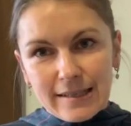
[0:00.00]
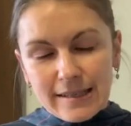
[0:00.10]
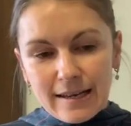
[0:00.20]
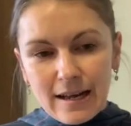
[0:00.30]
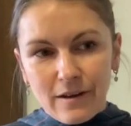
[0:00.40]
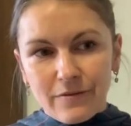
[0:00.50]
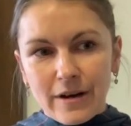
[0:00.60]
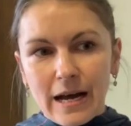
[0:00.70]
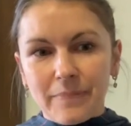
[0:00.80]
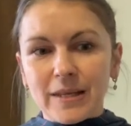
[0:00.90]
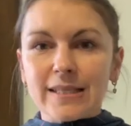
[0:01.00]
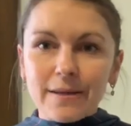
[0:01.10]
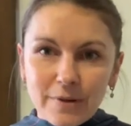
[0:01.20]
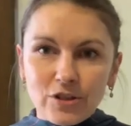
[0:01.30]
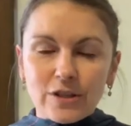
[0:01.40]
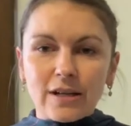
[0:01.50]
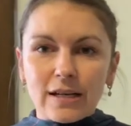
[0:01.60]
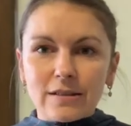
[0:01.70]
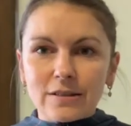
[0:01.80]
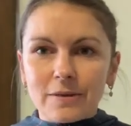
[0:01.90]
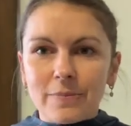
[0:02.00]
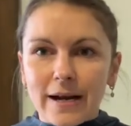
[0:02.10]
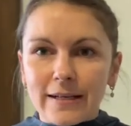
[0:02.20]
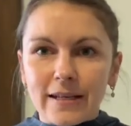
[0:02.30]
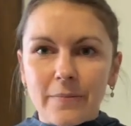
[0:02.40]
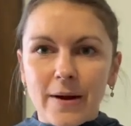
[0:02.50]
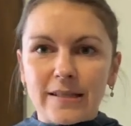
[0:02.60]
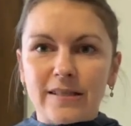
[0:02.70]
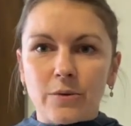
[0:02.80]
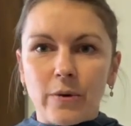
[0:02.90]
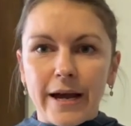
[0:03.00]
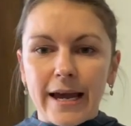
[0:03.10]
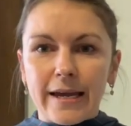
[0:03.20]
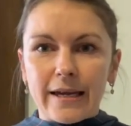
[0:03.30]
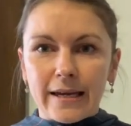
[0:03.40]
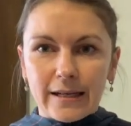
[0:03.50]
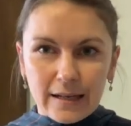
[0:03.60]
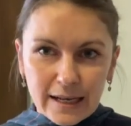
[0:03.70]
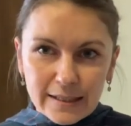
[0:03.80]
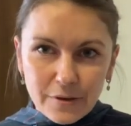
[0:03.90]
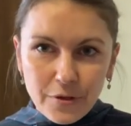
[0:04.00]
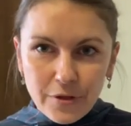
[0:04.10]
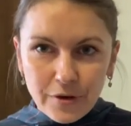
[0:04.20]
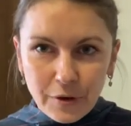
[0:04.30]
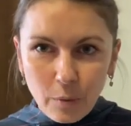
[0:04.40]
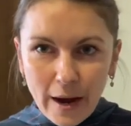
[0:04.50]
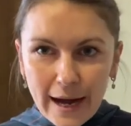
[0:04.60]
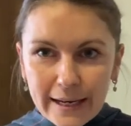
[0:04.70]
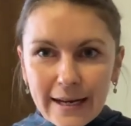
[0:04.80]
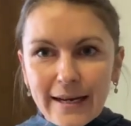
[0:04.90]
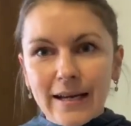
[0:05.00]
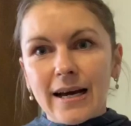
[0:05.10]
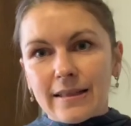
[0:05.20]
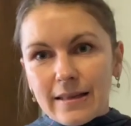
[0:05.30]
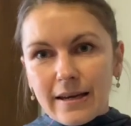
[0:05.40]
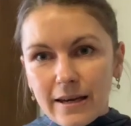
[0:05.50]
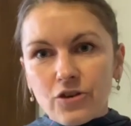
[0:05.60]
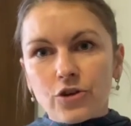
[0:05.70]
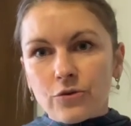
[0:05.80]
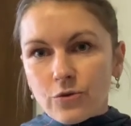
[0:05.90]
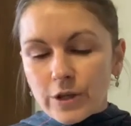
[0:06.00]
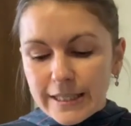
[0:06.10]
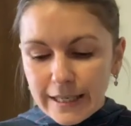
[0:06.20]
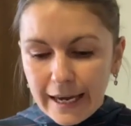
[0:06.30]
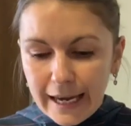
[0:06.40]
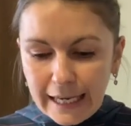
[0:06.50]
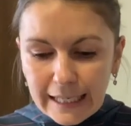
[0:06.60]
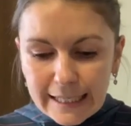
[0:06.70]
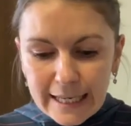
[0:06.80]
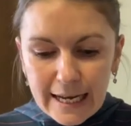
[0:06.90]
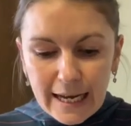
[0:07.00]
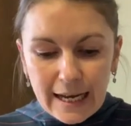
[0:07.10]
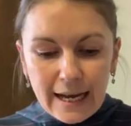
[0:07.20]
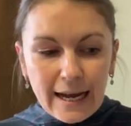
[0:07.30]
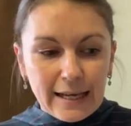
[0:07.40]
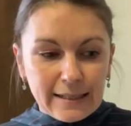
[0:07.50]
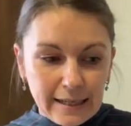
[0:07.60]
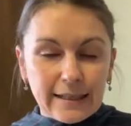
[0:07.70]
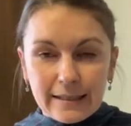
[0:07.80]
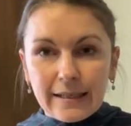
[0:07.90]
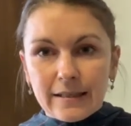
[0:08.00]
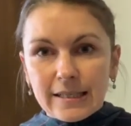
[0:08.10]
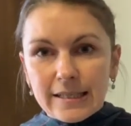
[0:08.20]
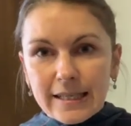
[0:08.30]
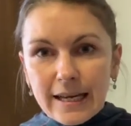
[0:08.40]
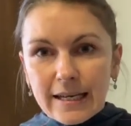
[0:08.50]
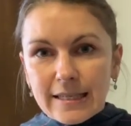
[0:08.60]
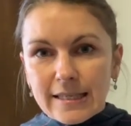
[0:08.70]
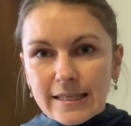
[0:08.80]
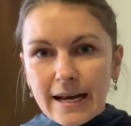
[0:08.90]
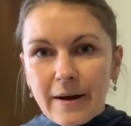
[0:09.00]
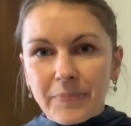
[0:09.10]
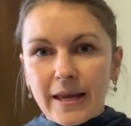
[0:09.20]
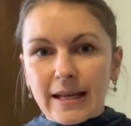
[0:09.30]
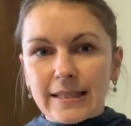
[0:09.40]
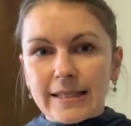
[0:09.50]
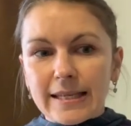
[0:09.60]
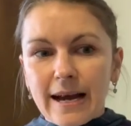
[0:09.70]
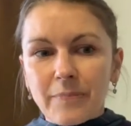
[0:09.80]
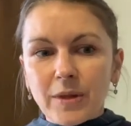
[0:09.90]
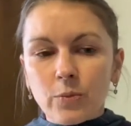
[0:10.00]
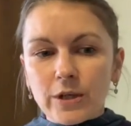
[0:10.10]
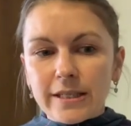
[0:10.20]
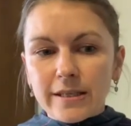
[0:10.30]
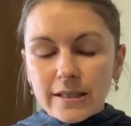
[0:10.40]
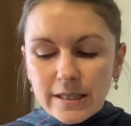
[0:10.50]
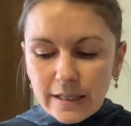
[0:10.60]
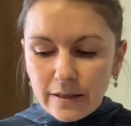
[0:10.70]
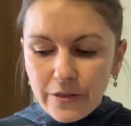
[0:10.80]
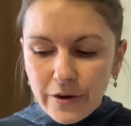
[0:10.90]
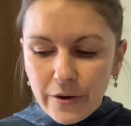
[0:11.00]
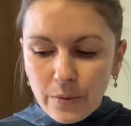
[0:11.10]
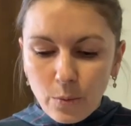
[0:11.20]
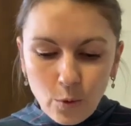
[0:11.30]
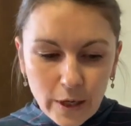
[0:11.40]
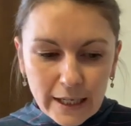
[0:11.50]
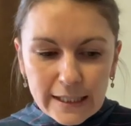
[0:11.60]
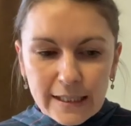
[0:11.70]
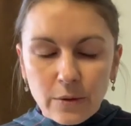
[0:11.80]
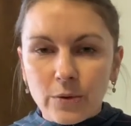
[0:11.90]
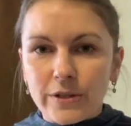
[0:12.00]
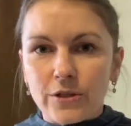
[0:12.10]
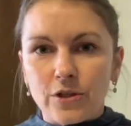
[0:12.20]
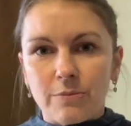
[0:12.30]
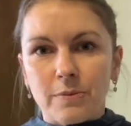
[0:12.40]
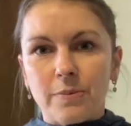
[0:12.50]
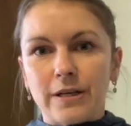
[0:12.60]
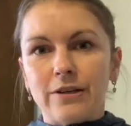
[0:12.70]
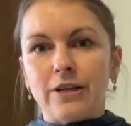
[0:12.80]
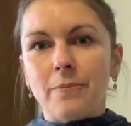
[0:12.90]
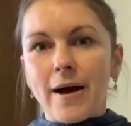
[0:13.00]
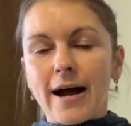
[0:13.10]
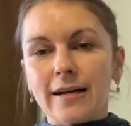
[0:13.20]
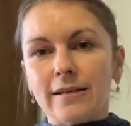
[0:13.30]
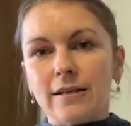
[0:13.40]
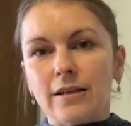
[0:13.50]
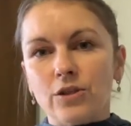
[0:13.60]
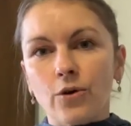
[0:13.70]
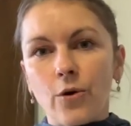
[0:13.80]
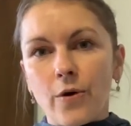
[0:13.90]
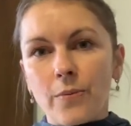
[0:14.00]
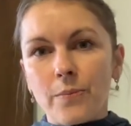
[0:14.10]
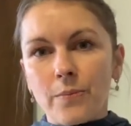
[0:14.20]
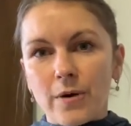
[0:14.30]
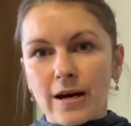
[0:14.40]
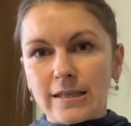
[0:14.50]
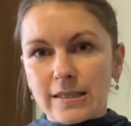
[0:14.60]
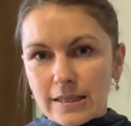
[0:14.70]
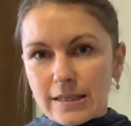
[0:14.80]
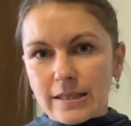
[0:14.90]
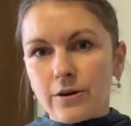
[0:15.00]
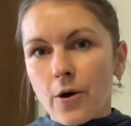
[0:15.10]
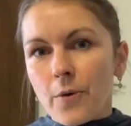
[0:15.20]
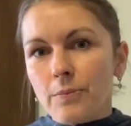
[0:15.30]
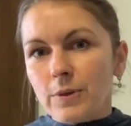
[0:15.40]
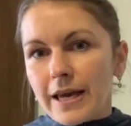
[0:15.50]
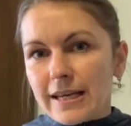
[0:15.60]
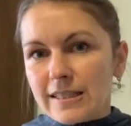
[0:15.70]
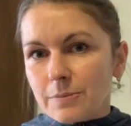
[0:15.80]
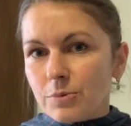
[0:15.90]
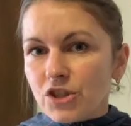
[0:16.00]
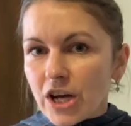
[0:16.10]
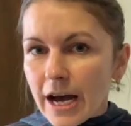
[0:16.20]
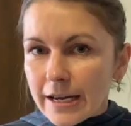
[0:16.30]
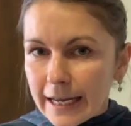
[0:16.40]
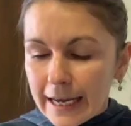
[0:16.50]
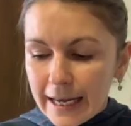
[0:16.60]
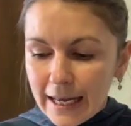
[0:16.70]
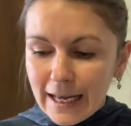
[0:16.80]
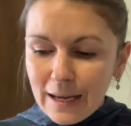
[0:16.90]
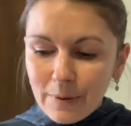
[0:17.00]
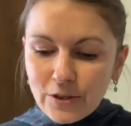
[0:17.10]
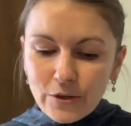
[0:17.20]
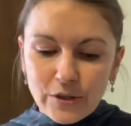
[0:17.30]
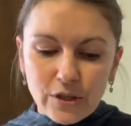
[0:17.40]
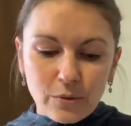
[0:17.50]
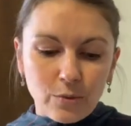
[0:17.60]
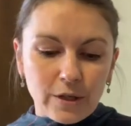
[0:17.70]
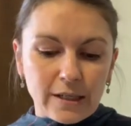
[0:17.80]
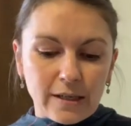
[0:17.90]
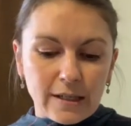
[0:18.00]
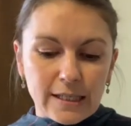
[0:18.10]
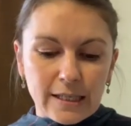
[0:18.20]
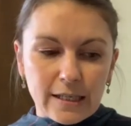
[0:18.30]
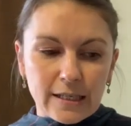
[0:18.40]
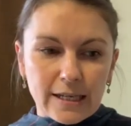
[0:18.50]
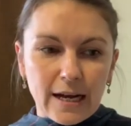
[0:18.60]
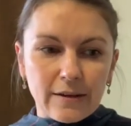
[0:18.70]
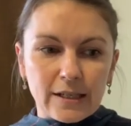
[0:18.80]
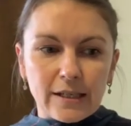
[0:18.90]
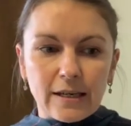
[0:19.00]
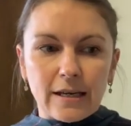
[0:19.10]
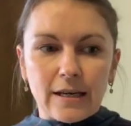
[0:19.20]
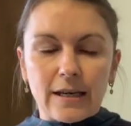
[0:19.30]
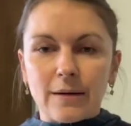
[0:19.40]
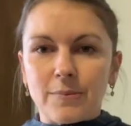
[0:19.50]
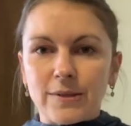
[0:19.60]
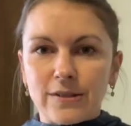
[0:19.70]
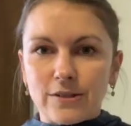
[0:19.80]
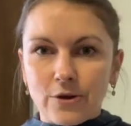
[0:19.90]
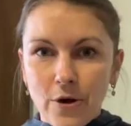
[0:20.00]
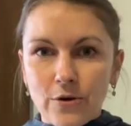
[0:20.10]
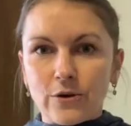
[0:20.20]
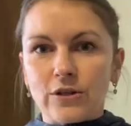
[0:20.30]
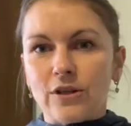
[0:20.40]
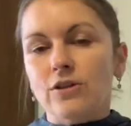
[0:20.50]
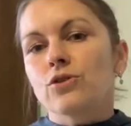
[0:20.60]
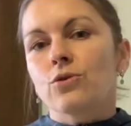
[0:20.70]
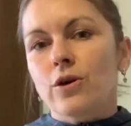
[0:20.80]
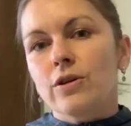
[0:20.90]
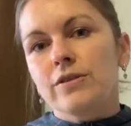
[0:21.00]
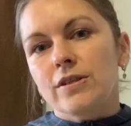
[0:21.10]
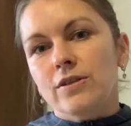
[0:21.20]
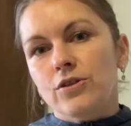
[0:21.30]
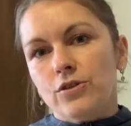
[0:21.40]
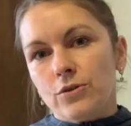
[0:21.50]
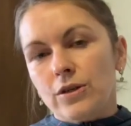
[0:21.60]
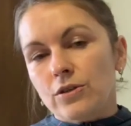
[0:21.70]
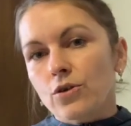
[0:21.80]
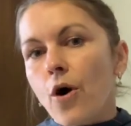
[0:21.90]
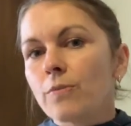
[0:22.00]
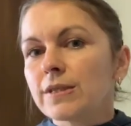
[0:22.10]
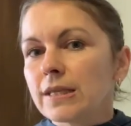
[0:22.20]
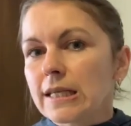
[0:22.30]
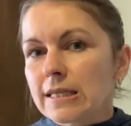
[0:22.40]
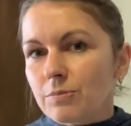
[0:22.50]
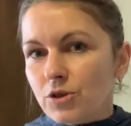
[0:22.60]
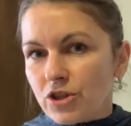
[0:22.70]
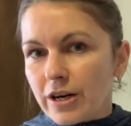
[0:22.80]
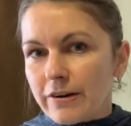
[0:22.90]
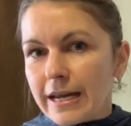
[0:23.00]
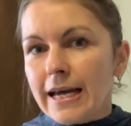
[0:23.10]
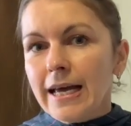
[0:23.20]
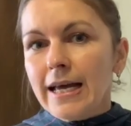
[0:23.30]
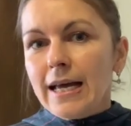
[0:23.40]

itself. As I mentioned, Kahlil Gibran, he passed away in 1931 at the age of 48. And in the States, what he did though he wanted to be buried back in his home city, home place, Pshari, but also what he did, he bestowed his royalties to his home city, Pshari,